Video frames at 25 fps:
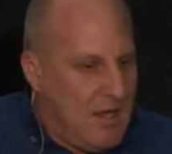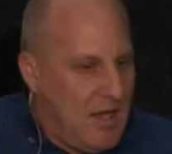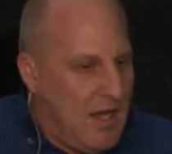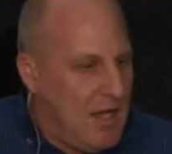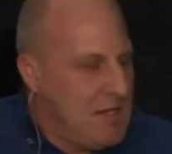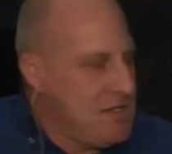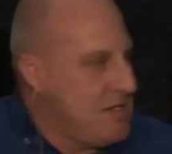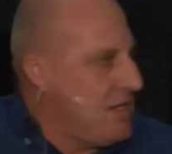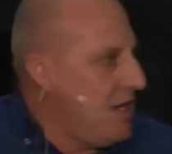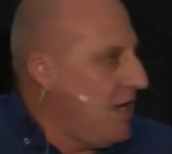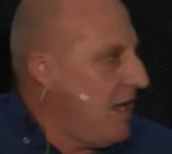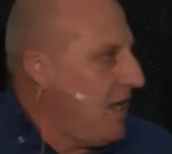I
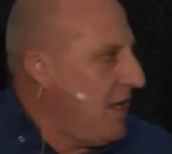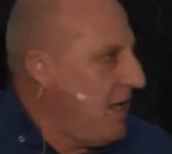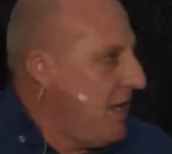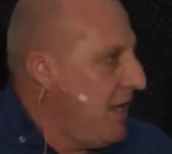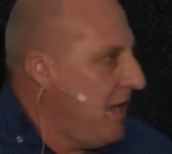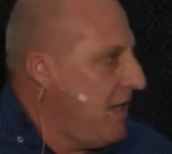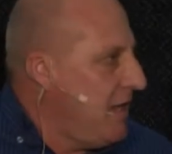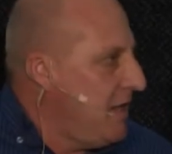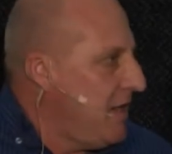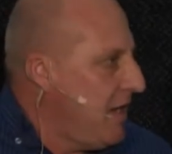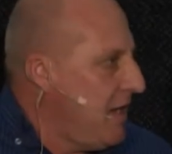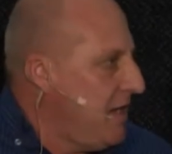still had
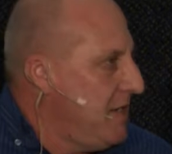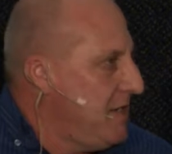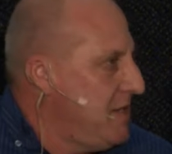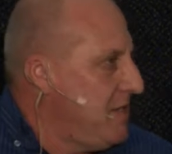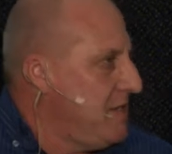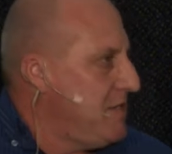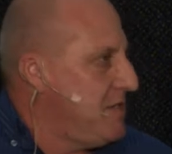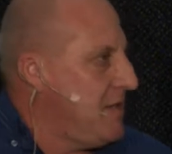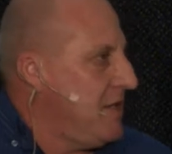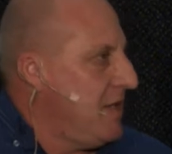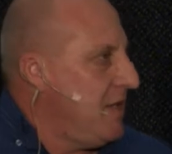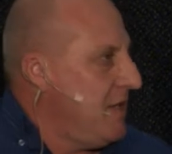hair in the
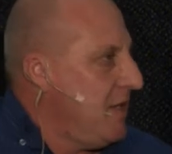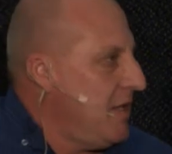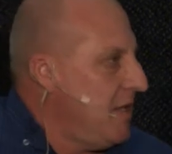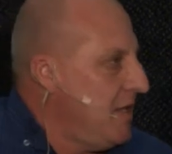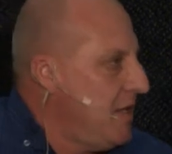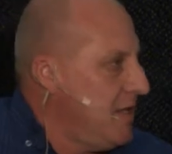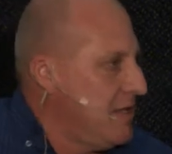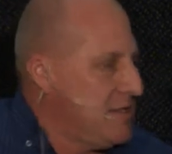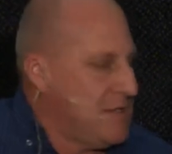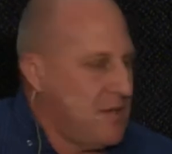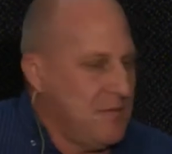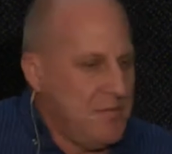80s, then
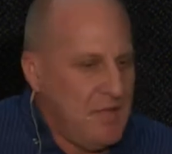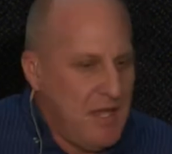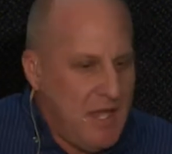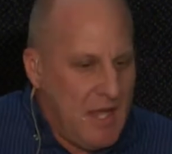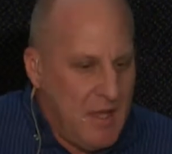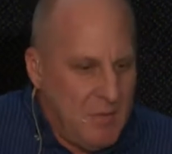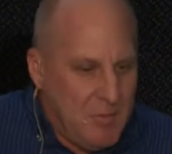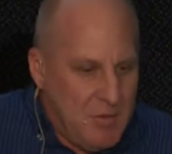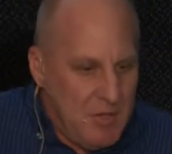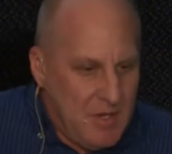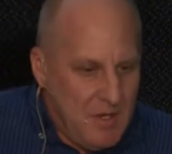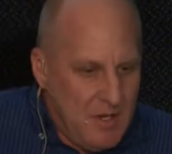something
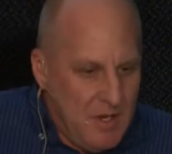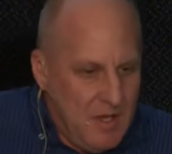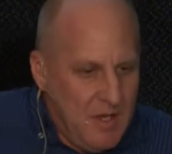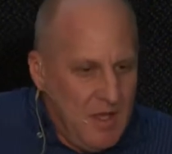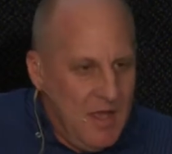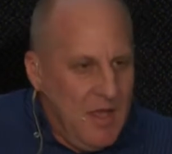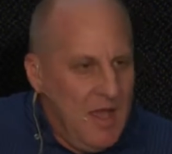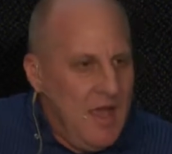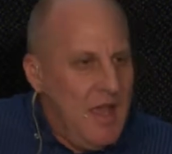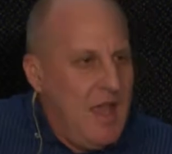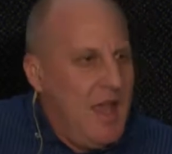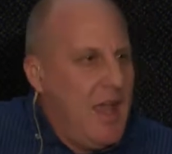happened.
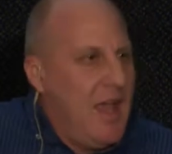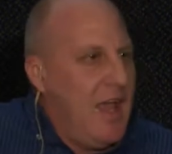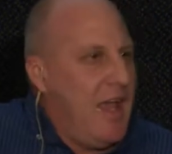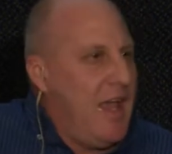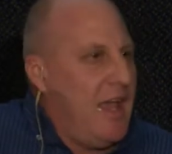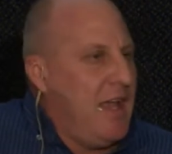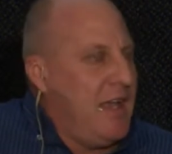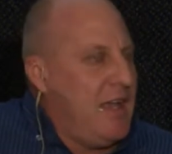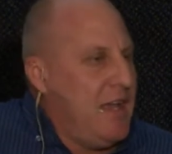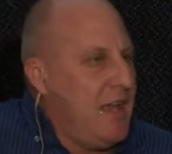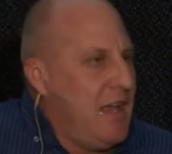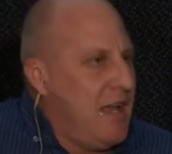
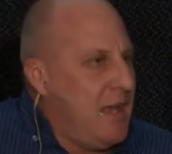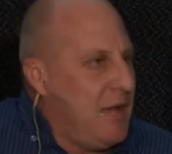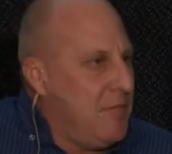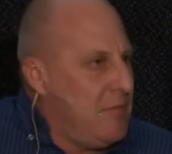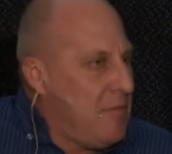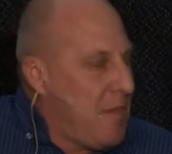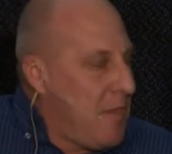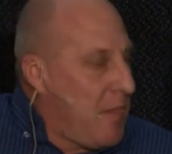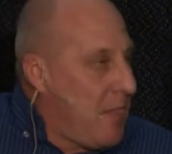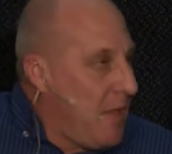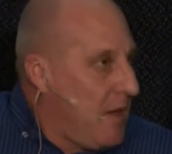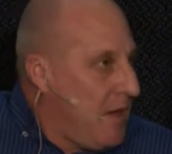And
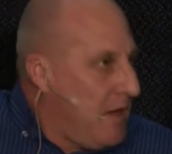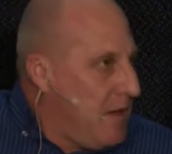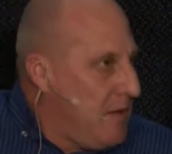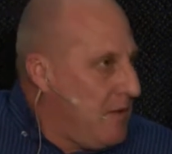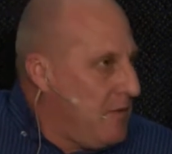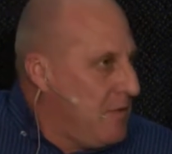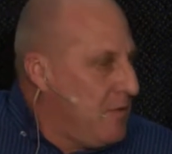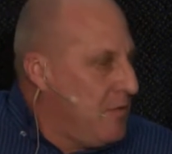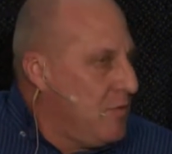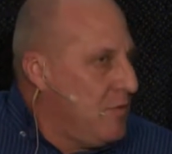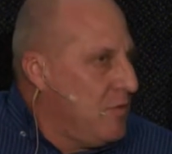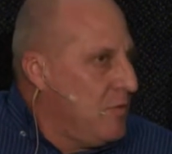
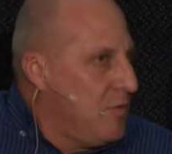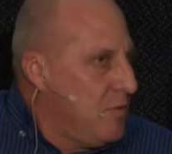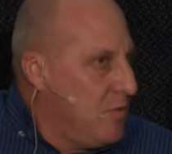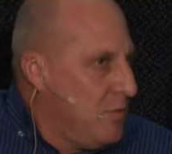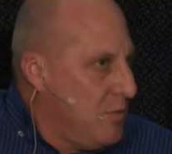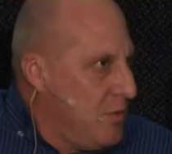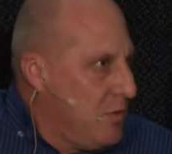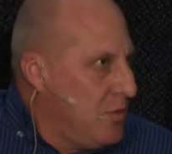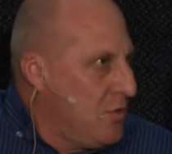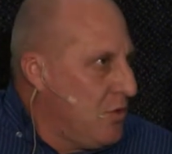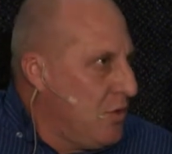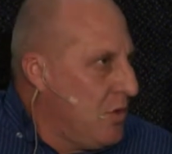
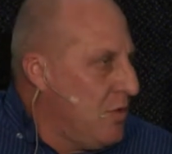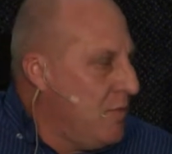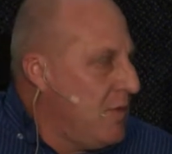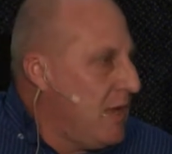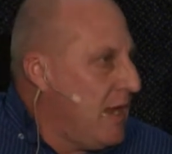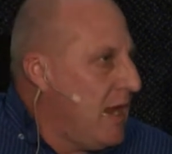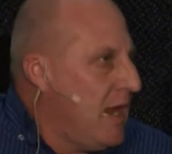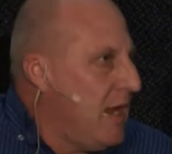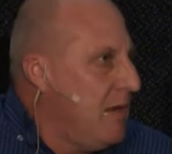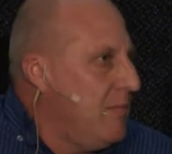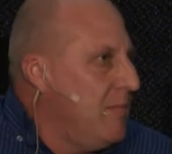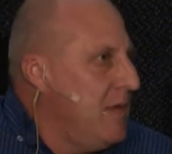we're talking
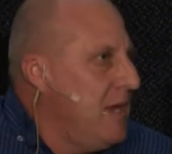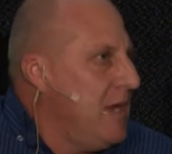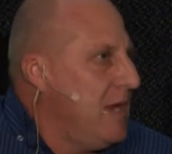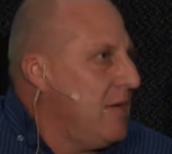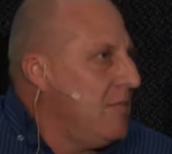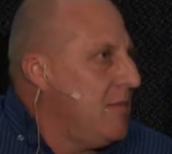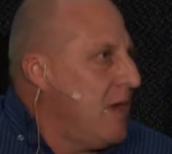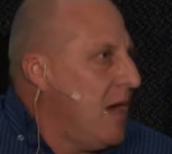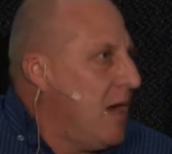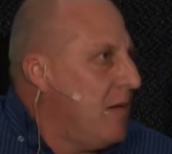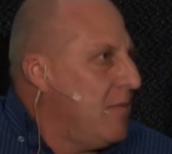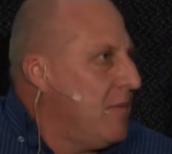about
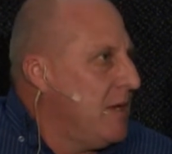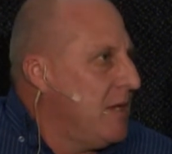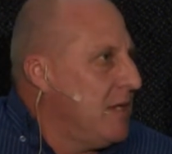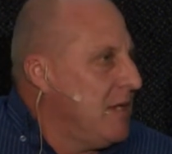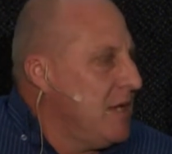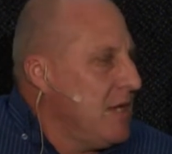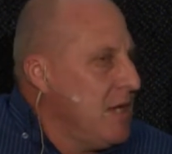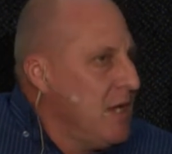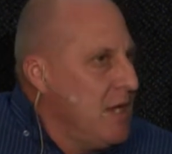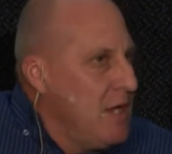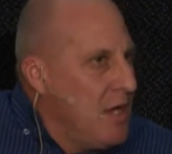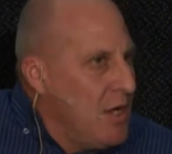aluminium now, but
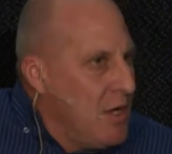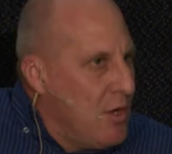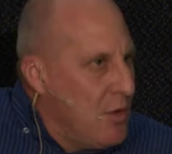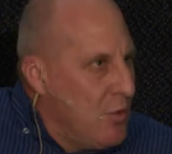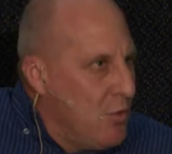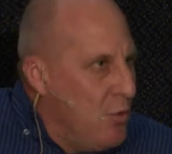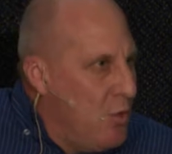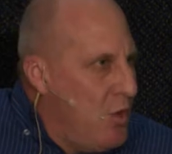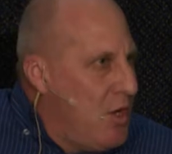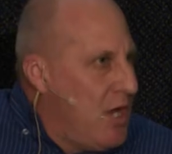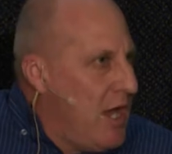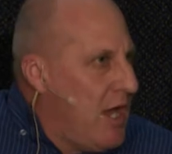
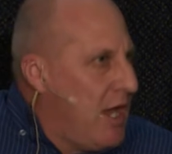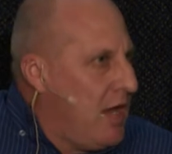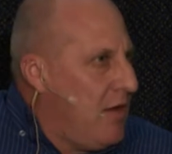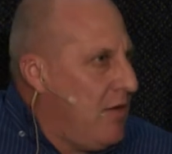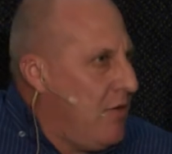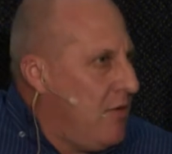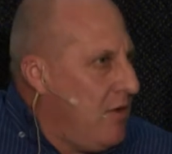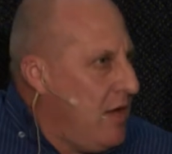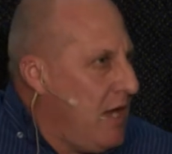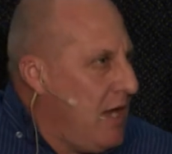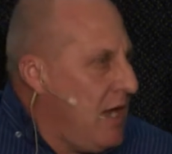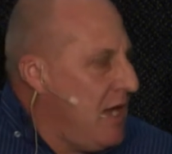wood had
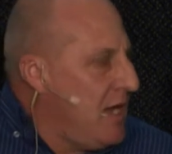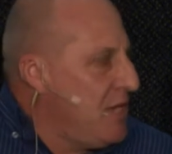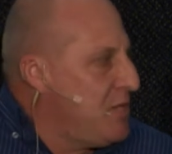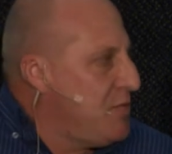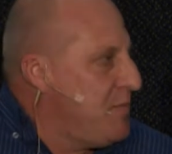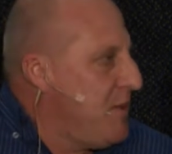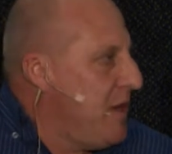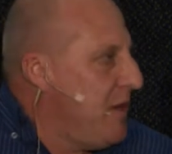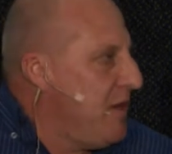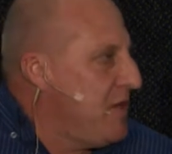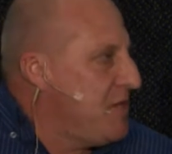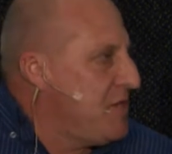really
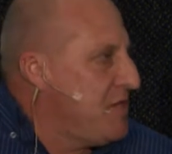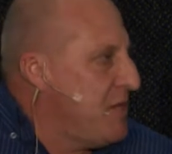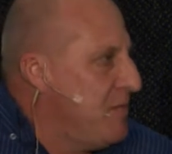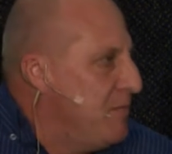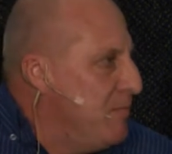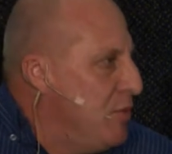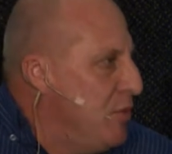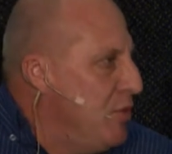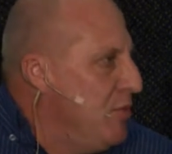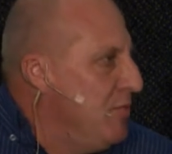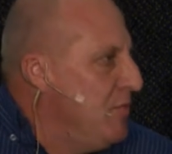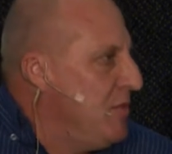experienced a
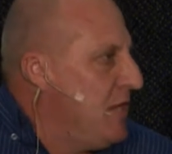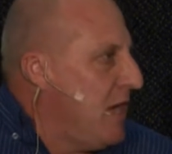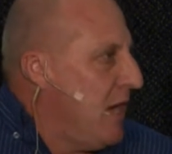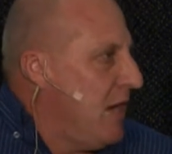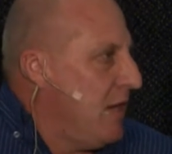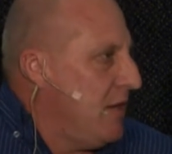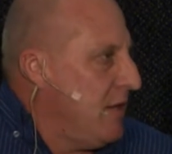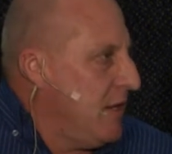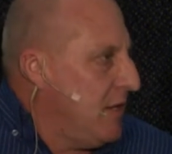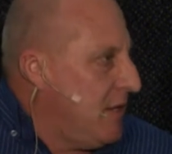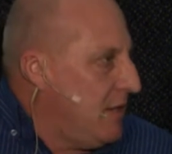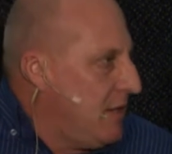boom
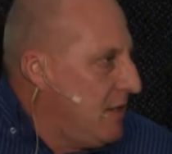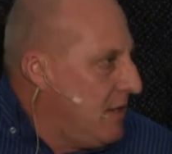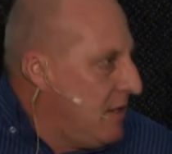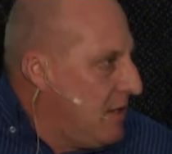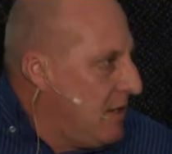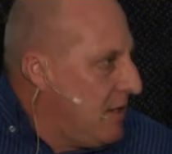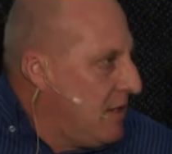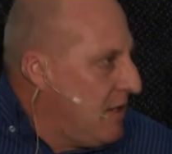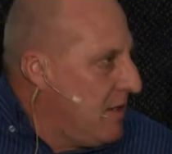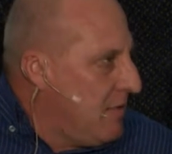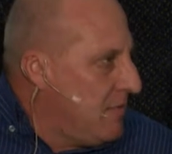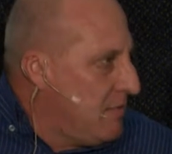down
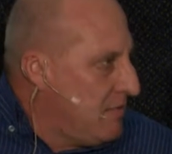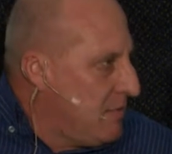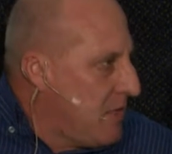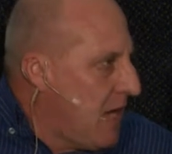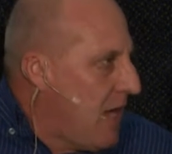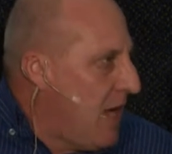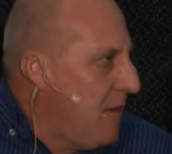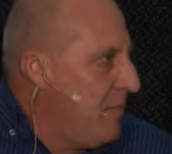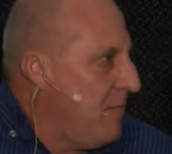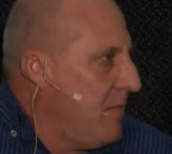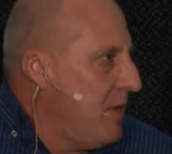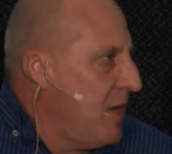the
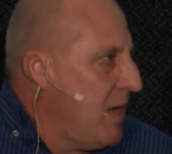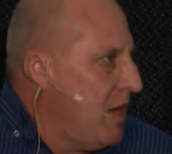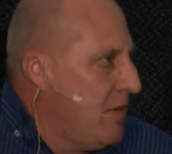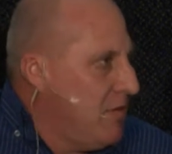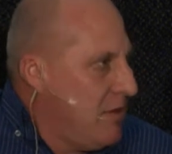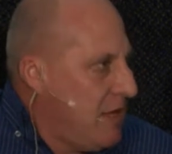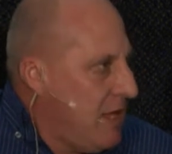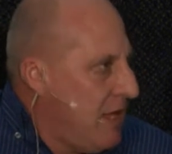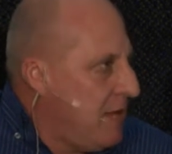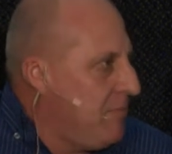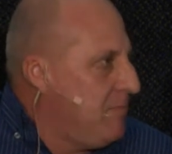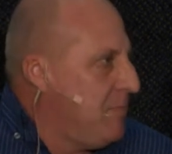time
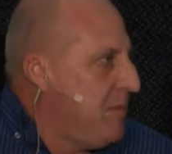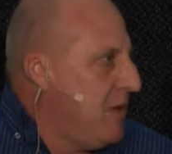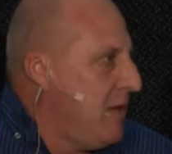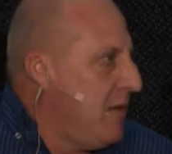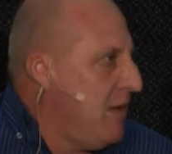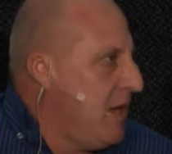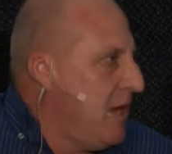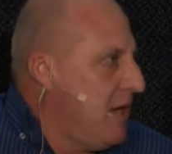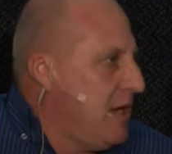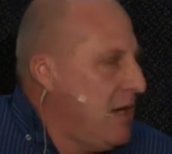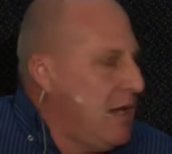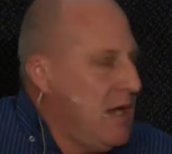over that
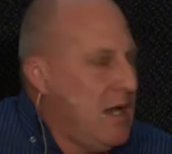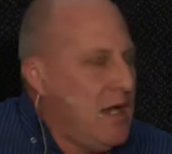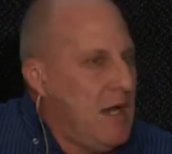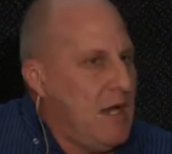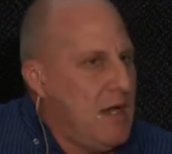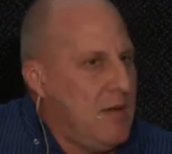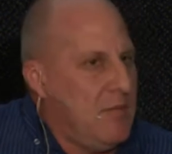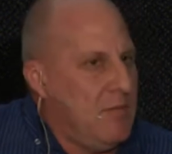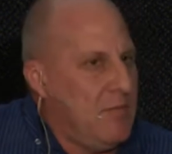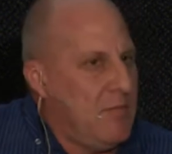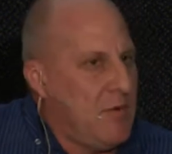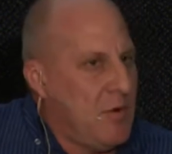period
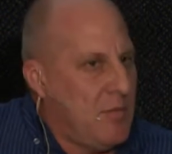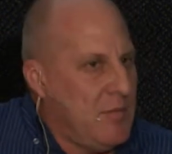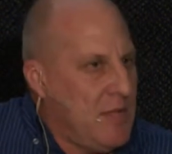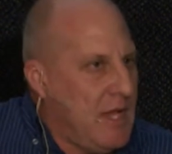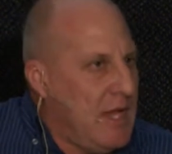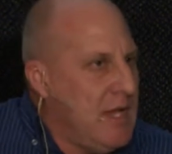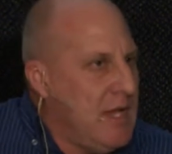from the